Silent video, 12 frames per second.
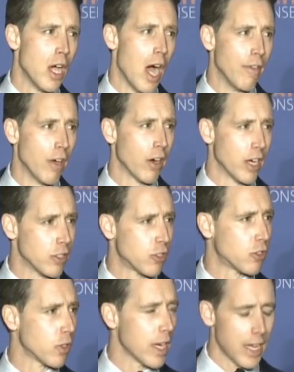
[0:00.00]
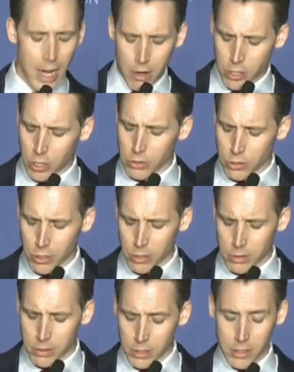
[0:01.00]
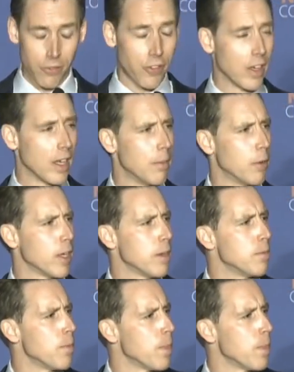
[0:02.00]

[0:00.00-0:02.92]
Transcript: of our history and our culture, to defend liberty,